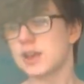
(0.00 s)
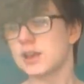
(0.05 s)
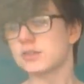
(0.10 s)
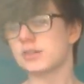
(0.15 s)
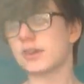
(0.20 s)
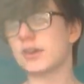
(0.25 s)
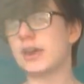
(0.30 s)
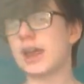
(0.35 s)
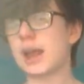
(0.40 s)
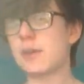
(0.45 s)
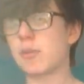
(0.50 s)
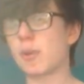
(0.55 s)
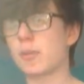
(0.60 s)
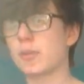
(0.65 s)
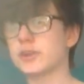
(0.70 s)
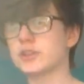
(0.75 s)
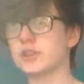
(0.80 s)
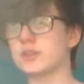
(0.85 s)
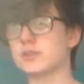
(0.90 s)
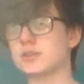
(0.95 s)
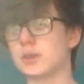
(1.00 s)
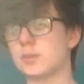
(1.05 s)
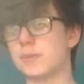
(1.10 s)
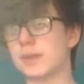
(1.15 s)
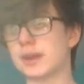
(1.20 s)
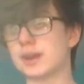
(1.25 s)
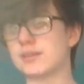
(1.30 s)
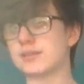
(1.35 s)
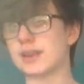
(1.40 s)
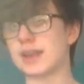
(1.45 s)
So Labour produced the
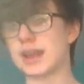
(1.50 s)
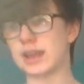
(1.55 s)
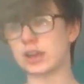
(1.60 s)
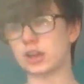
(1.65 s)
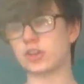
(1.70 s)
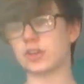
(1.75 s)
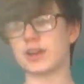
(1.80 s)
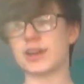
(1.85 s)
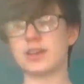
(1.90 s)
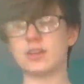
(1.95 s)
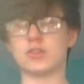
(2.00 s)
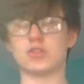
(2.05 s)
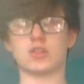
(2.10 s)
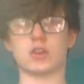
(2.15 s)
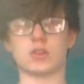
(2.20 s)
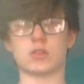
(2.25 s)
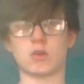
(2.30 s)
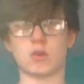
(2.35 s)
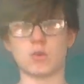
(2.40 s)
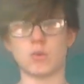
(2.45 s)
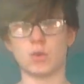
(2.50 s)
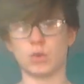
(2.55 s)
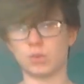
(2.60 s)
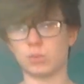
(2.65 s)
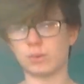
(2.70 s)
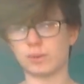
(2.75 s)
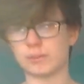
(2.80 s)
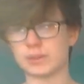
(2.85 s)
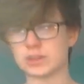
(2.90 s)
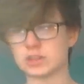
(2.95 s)
biggest increase due to
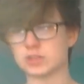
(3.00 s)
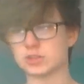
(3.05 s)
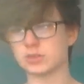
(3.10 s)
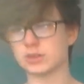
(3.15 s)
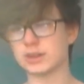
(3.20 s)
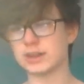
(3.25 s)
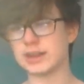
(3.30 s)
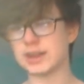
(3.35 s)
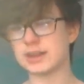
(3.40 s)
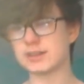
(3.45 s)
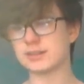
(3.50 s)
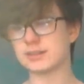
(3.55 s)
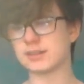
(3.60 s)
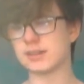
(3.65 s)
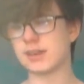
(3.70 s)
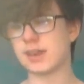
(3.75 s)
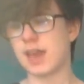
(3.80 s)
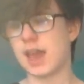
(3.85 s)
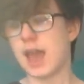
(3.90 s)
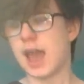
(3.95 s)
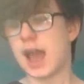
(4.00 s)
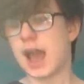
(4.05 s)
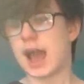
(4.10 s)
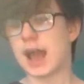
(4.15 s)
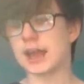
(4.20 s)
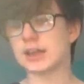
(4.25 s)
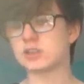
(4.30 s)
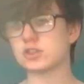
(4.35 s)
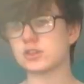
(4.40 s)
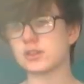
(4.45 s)
all-women shortlist,
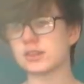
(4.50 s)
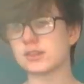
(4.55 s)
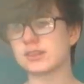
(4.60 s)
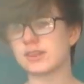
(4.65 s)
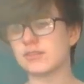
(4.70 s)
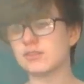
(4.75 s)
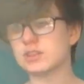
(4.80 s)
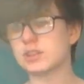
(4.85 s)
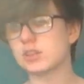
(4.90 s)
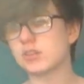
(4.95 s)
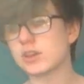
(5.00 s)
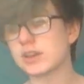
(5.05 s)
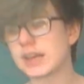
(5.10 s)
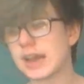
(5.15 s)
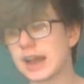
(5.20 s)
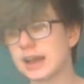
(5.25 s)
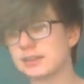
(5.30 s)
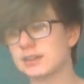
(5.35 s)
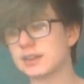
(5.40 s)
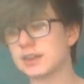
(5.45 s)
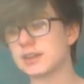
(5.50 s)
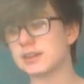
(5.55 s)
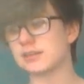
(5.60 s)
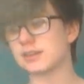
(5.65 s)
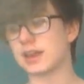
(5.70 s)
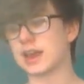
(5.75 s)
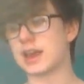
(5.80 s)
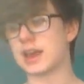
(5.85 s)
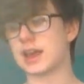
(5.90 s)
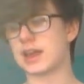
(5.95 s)
and 73
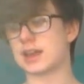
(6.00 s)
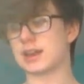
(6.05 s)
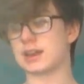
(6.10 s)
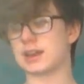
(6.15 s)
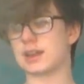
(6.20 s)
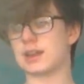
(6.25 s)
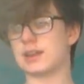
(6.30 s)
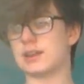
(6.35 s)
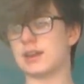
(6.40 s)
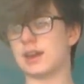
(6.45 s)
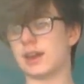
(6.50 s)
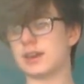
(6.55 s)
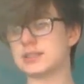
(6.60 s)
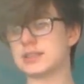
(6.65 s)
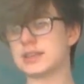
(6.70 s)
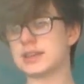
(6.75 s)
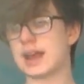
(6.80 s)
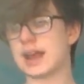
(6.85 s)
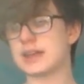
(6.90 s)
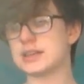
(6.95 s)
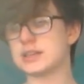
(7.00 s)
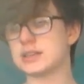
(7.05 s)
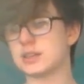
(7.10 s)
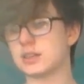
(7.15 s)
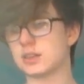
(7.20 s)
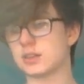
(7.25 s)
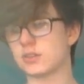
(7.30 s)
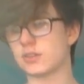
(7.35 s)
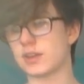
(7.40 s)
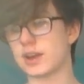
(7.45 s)
candidates in
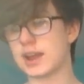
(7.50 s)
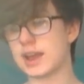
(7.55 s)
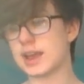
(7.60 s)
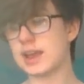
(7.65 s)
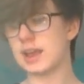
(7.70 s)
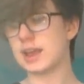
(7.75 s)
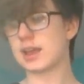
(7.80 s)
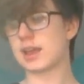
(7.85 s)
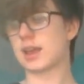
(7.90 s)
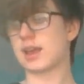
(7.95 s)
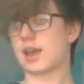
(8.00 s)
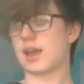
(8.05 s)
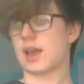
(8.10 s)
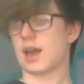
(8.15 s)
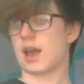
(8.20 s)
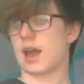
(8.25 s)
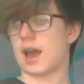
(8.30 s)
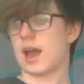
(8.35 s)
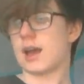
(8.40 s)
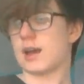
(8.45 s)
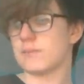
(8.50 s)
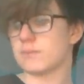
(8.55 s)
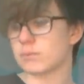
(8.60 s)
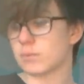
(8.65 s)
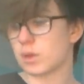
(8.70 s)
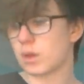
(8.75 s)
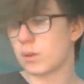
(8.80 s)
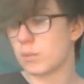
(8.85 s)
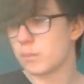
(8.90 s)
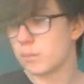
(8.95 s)
1983,
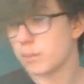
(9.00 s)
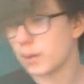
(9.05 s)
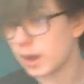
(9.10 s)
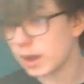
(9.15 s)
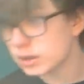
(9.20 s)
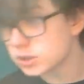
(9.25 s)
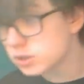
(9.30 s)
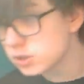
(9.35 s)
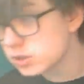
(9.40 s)
but